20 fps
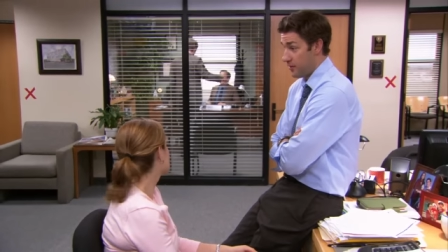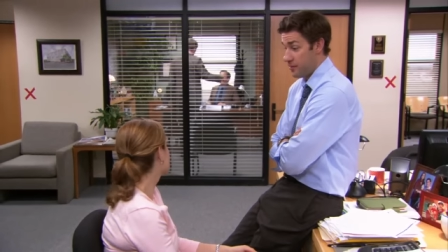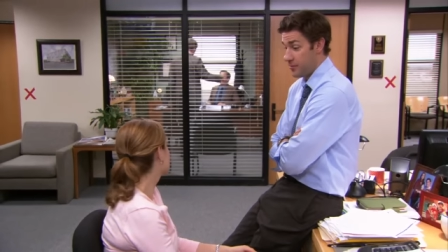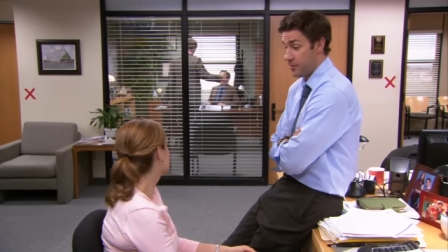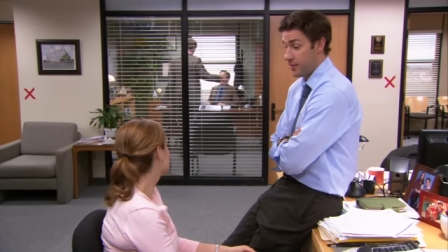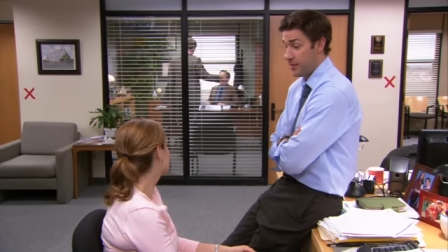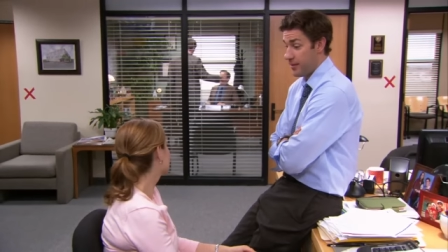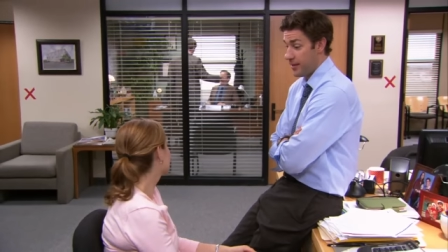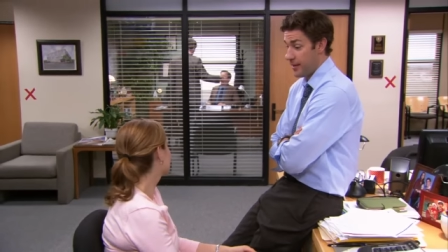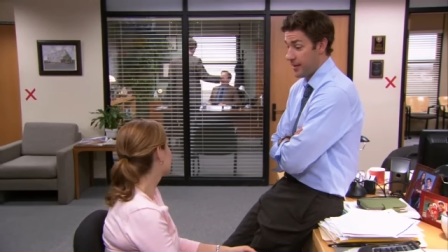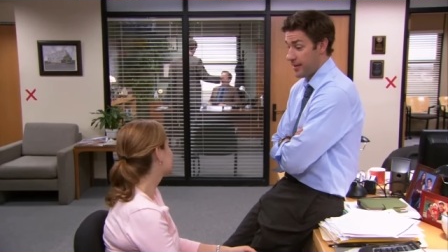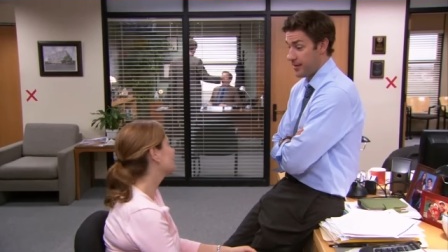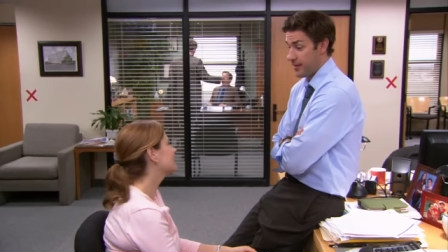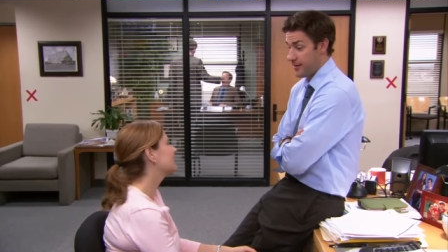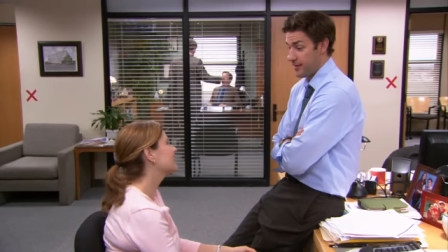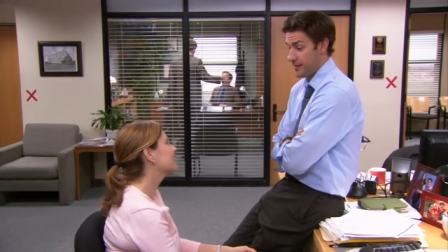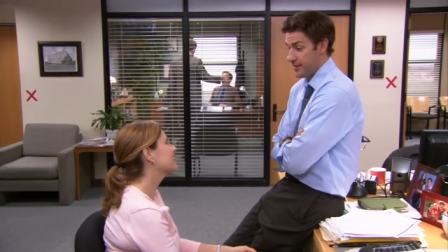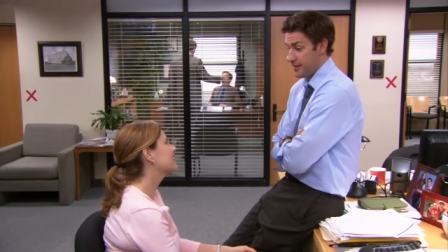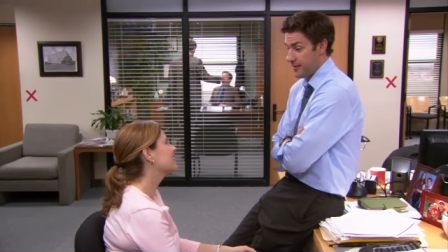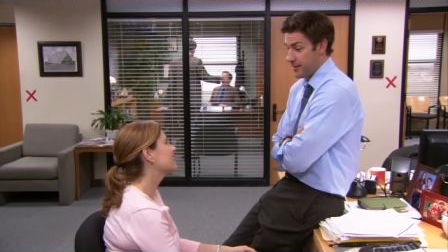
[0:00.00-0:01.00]
you up to the lake,
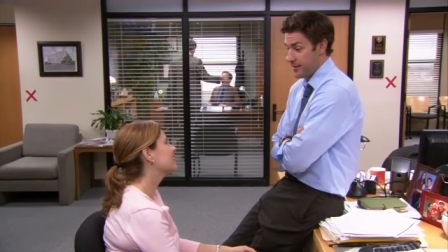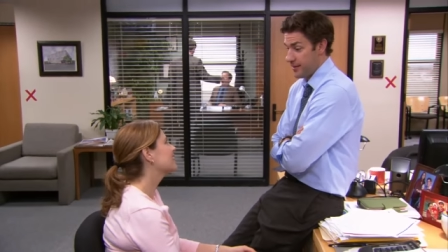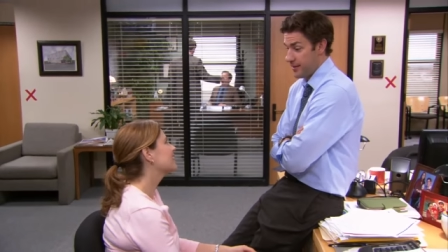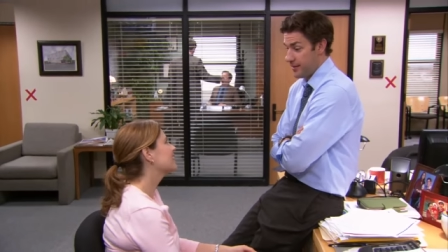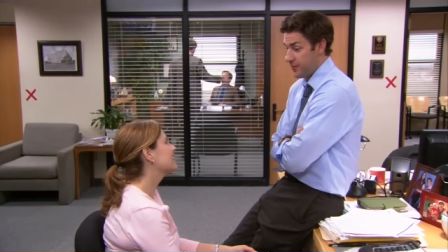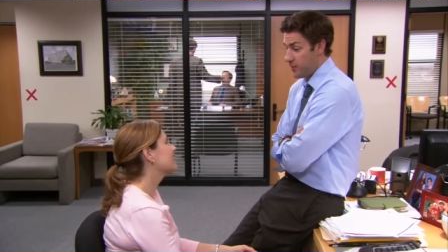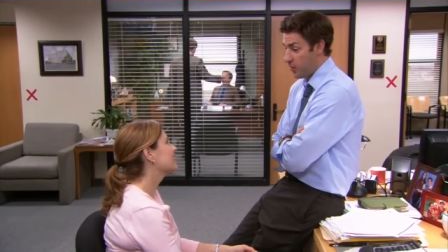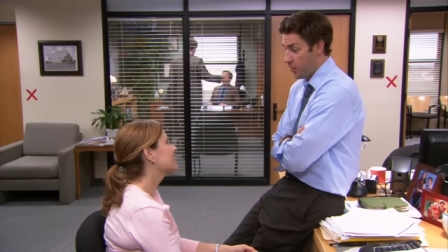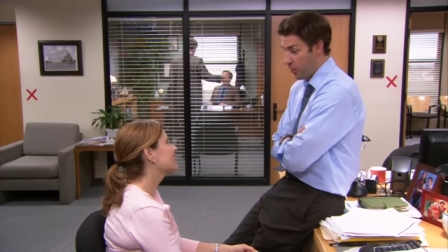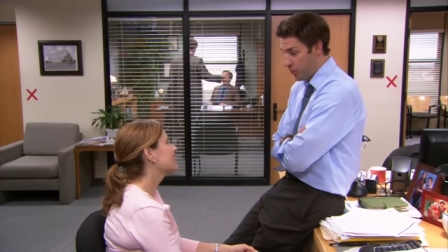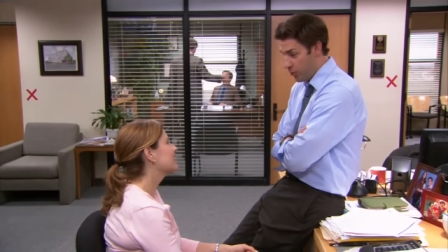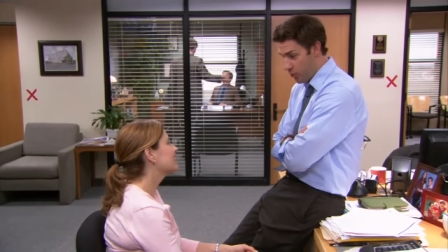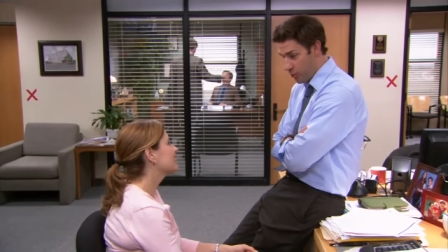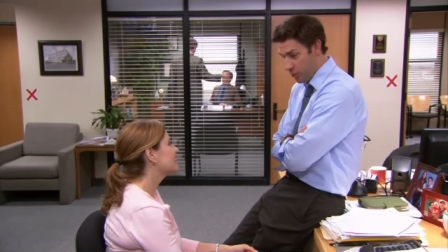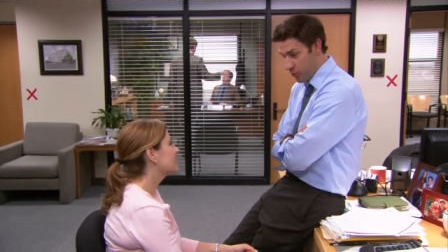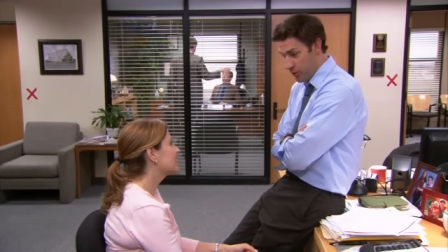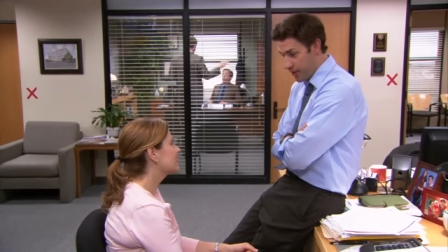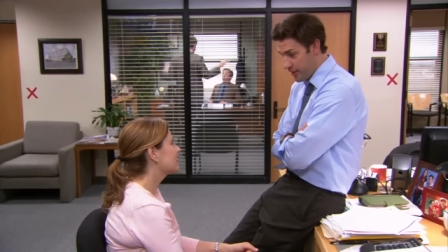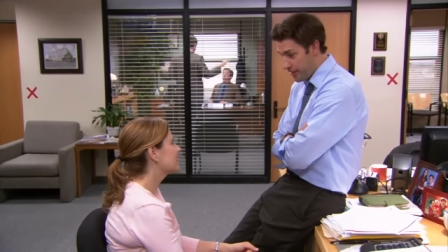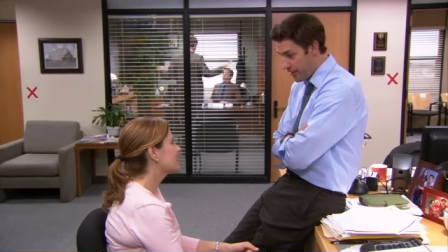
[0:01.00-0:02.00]
give you a
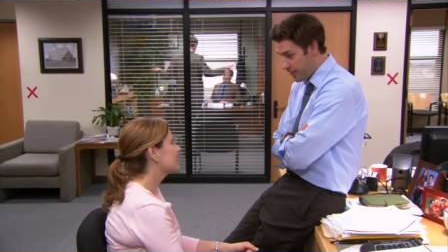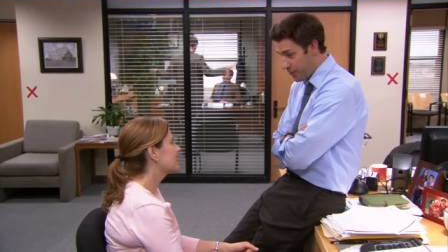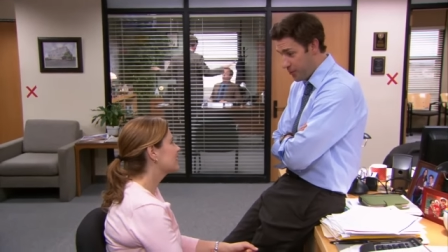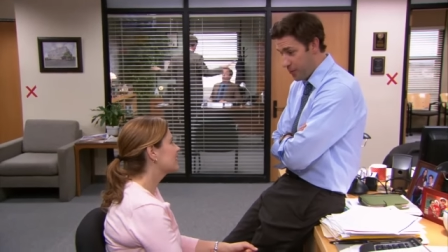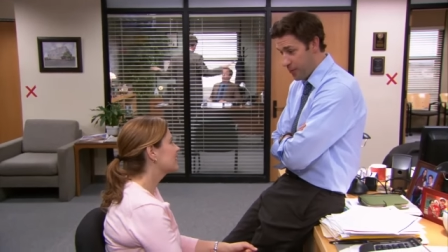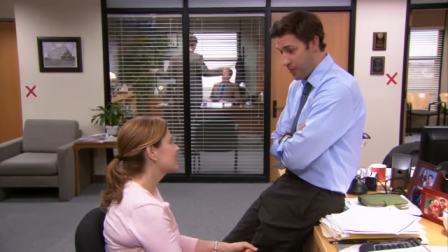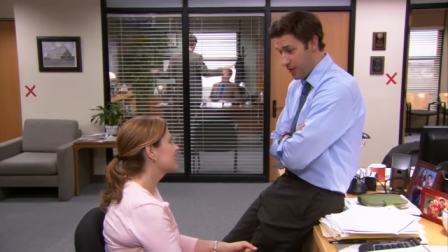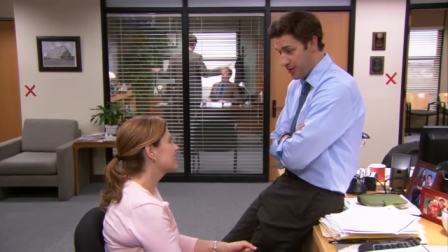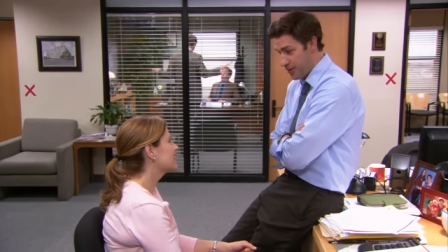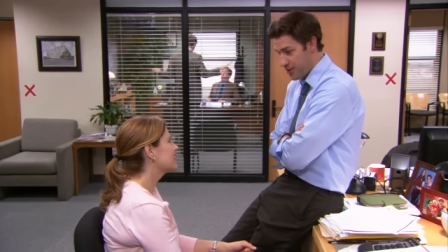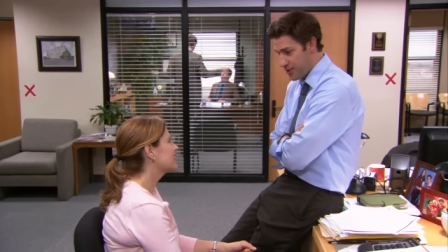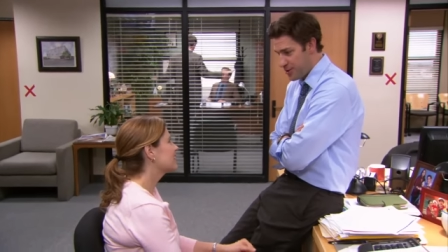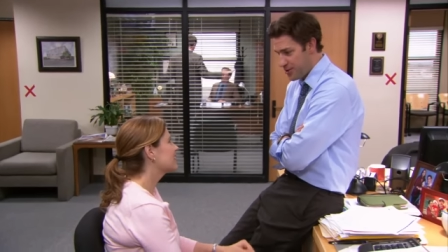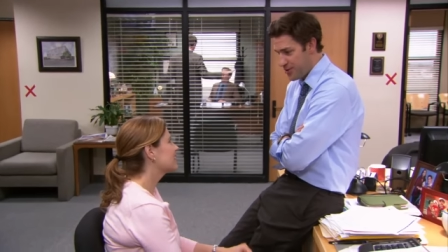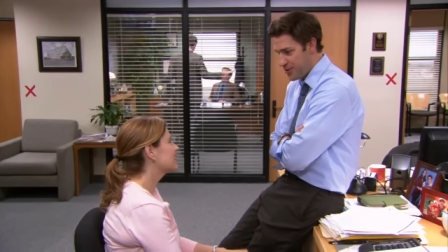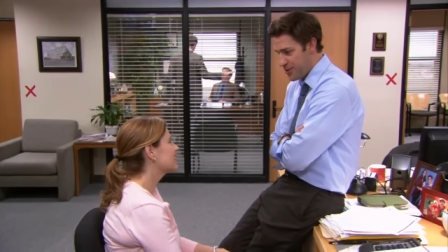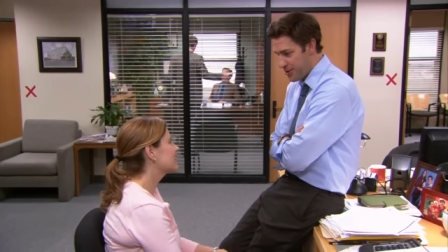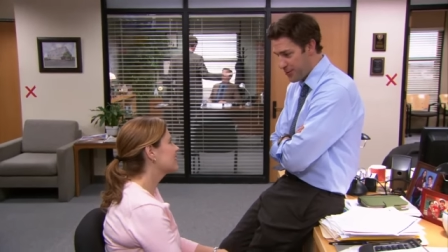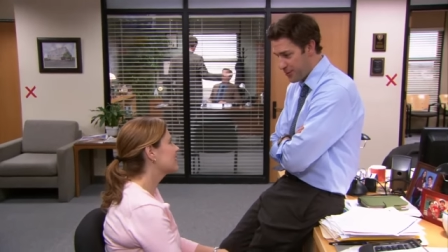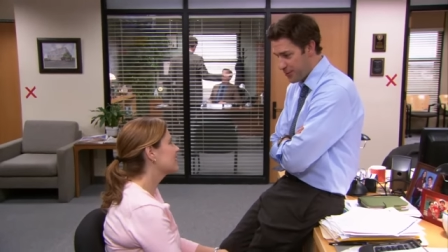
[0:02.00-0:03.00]
whole week on the water,
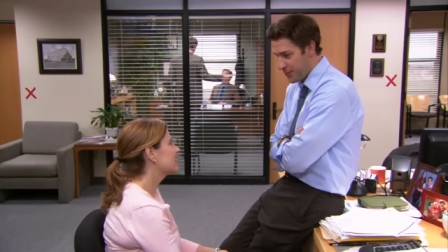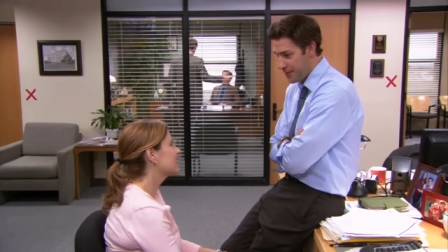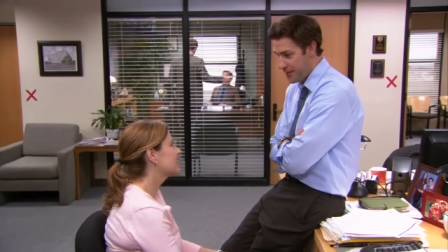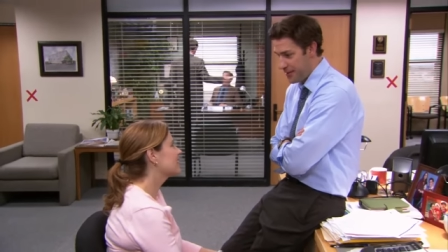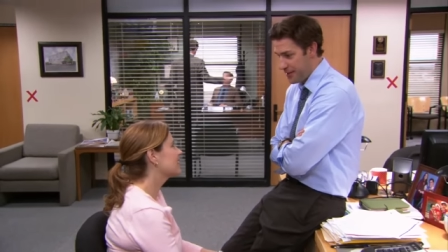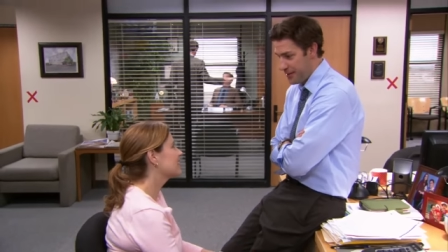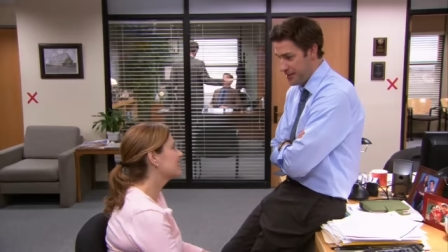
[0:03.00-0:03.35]
just you,